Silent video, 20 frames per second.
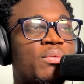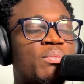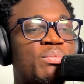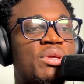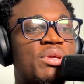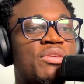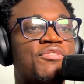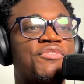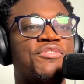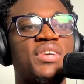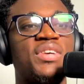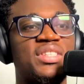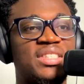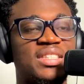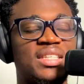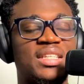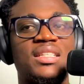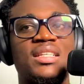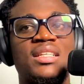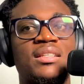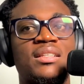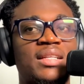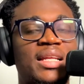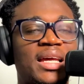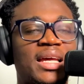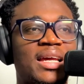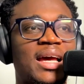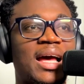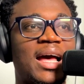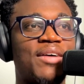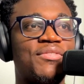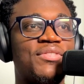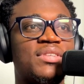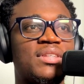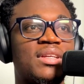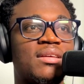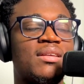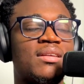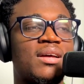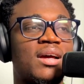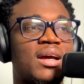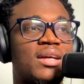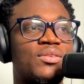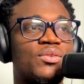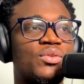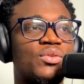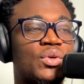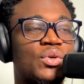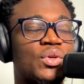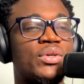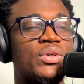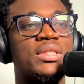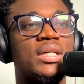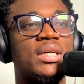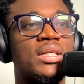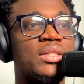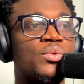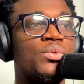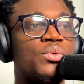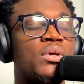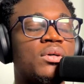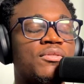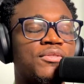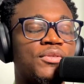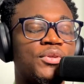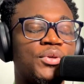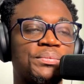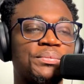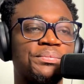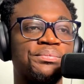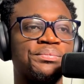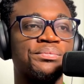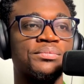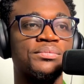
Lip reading: be invested in like having an uncluttered workflow.